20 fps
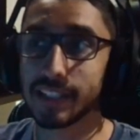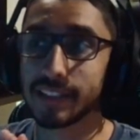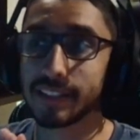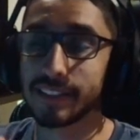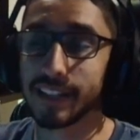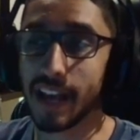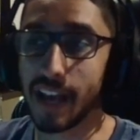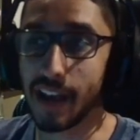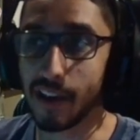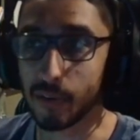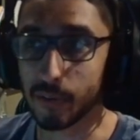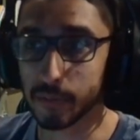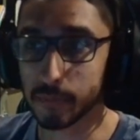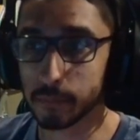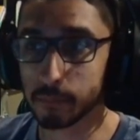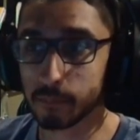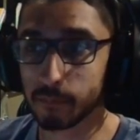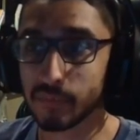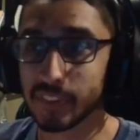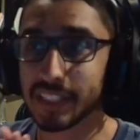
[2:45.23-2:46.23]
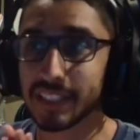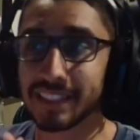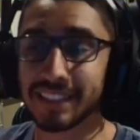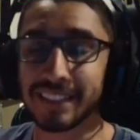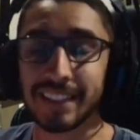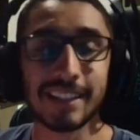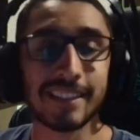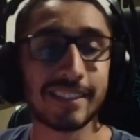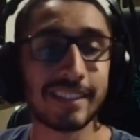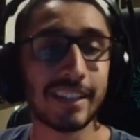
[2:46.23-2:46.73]
Now,
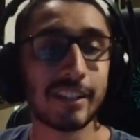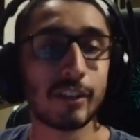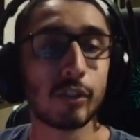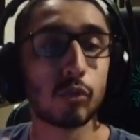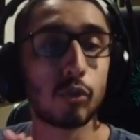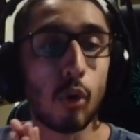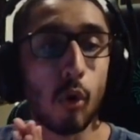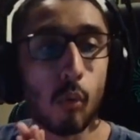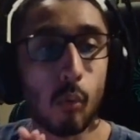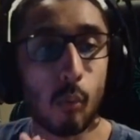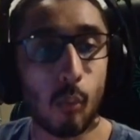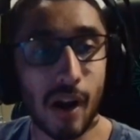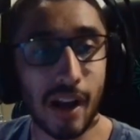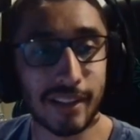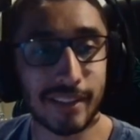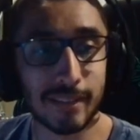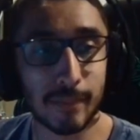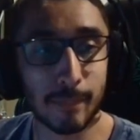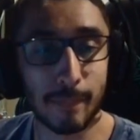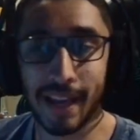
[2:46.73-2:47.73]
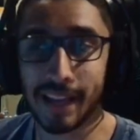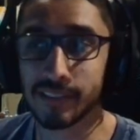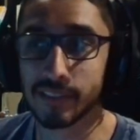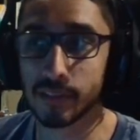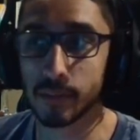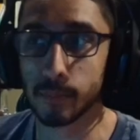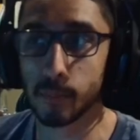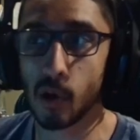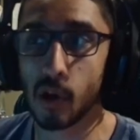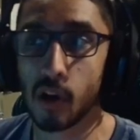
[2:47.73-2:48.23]
let's say you don't want to pass
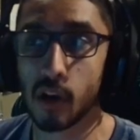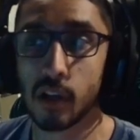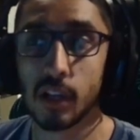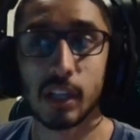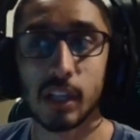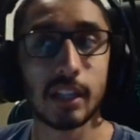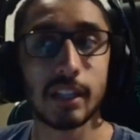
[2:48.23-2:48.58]
the ball.